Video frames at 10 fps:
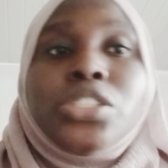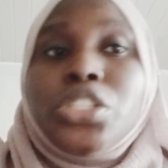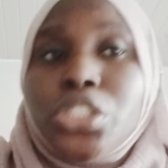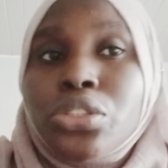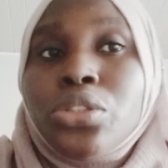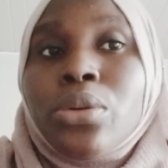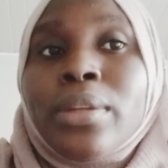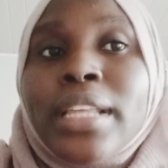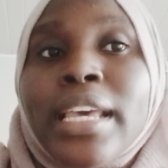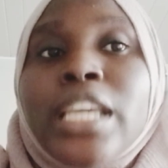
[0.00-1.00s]
did you
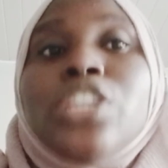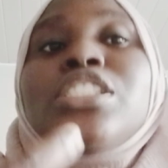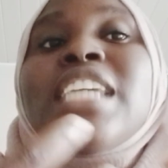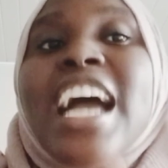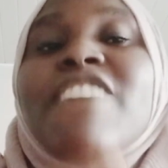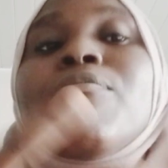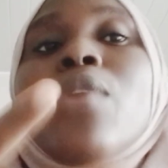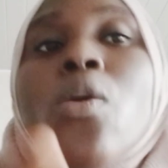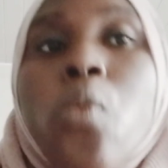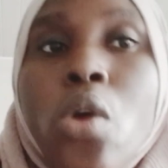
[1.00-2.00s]
know you still have
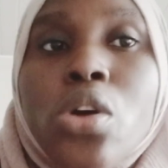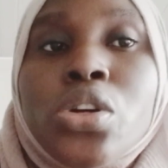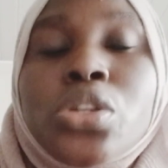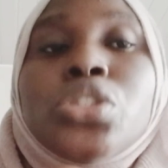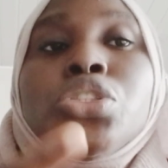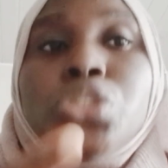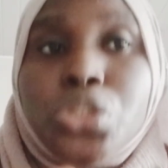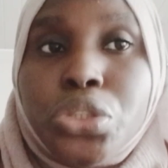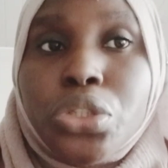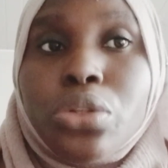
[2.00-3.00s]
more work
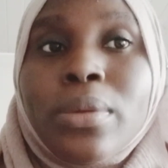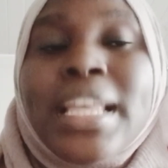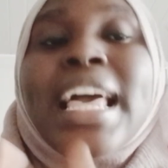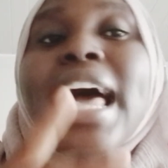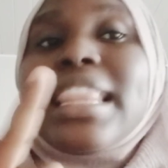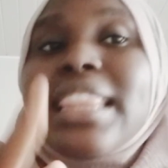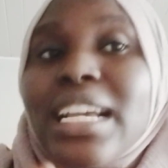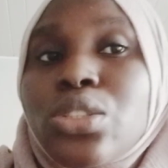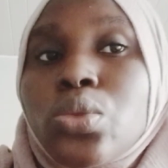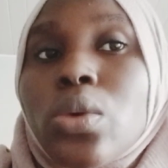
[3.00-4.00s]
to do? And
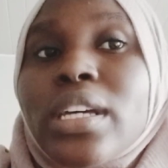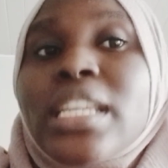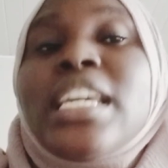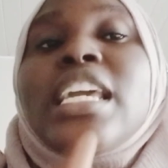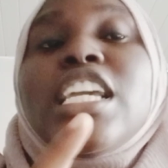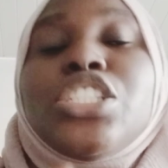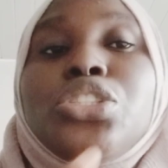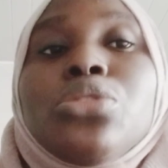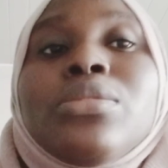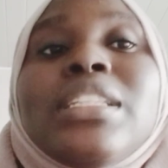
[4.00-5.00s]
that work is
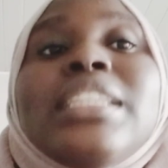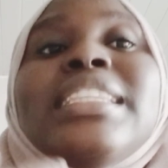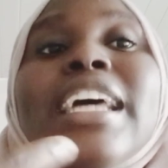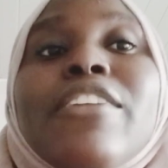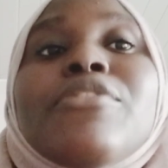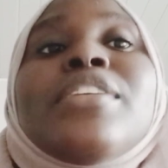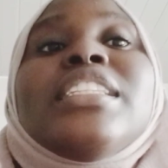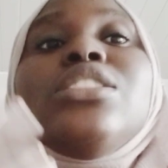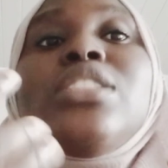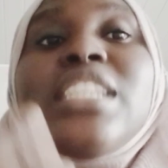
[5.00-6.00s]
you now
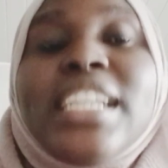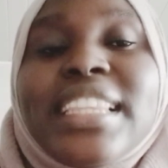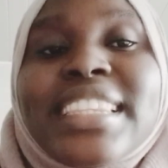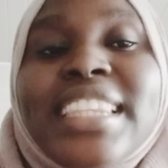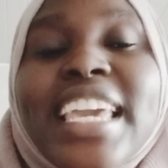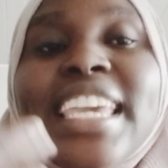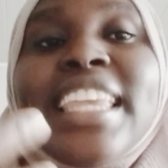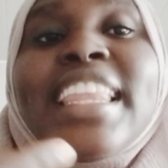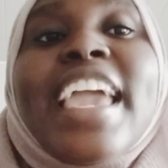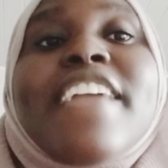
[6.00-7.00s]

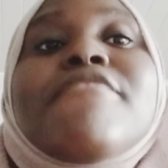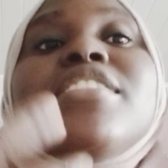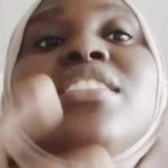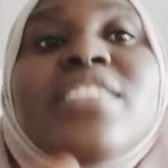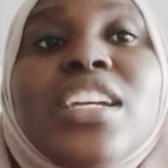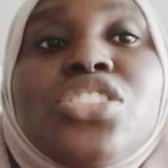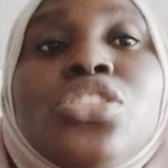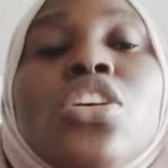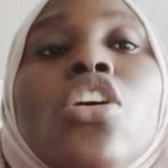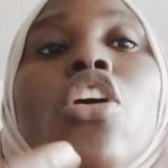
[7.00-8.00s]
taking a research
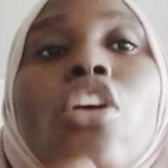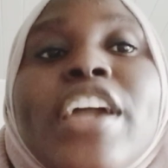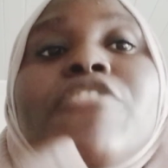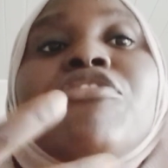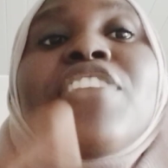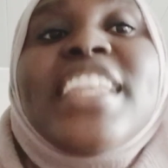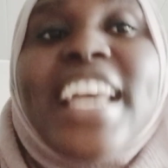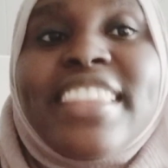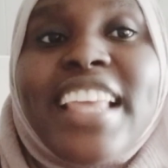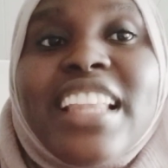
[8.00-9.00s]
or a field
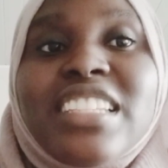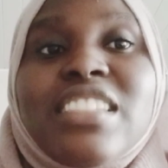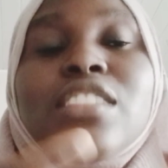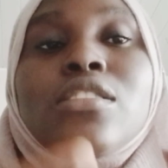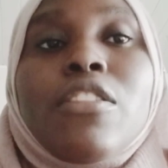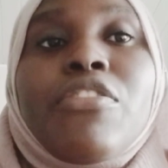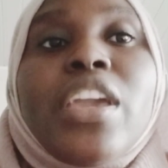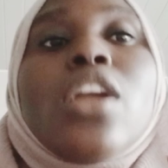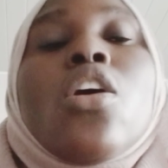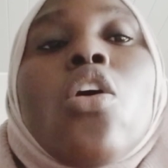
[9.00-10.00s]
analysis
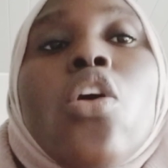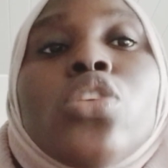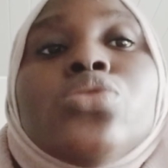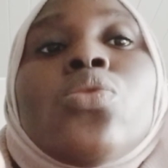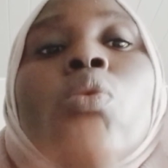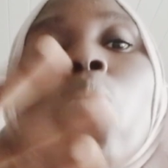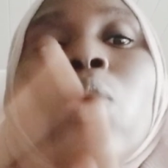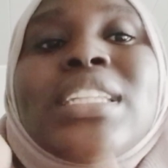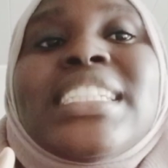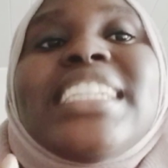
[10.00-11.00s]
survey on
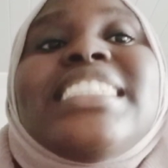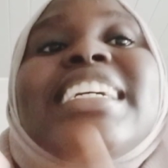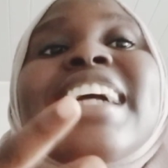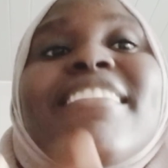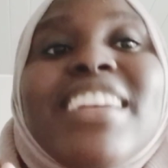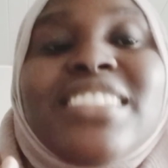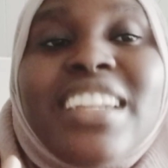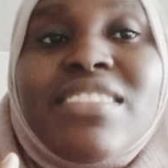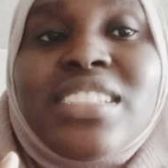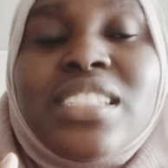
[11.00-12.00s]
what is the
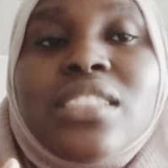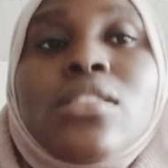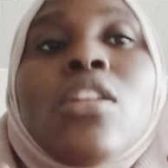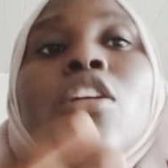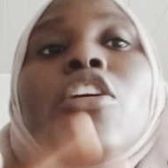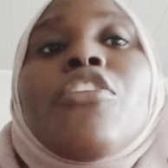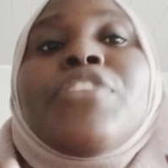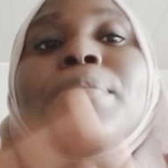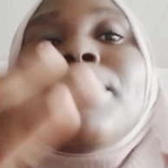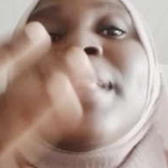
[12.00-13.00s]
characteristics of
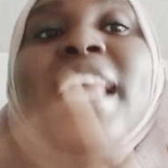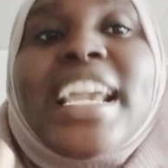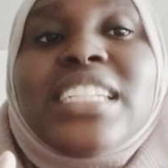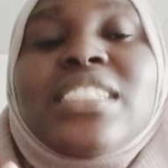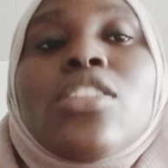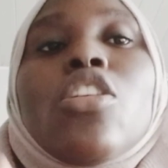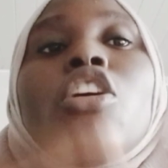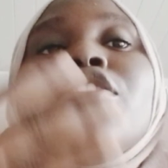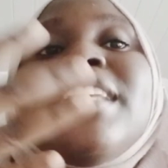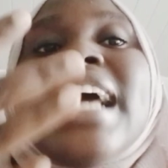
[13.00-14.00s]
the place
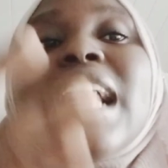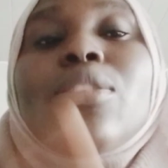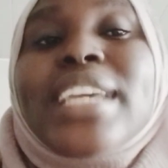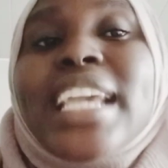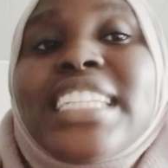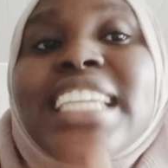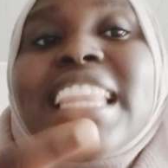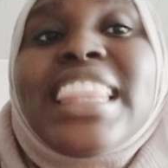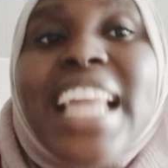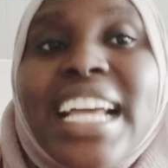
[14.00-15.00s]
of the allocated
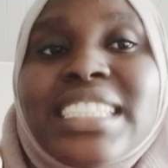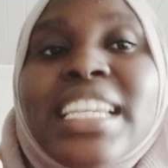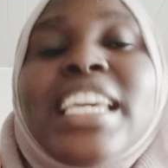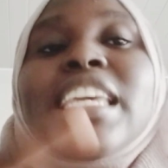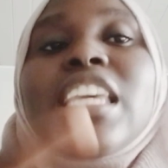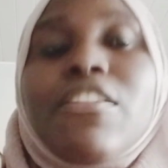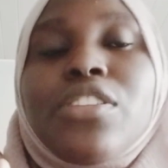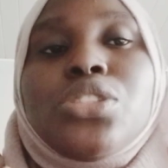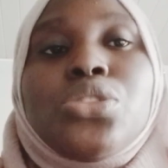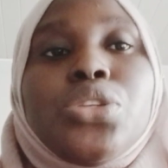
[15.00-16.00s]
land
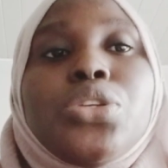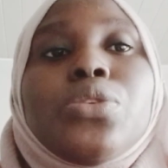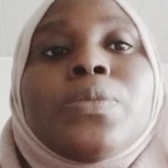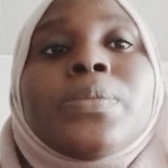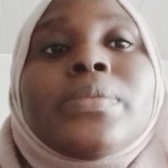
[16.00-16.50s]
given to you.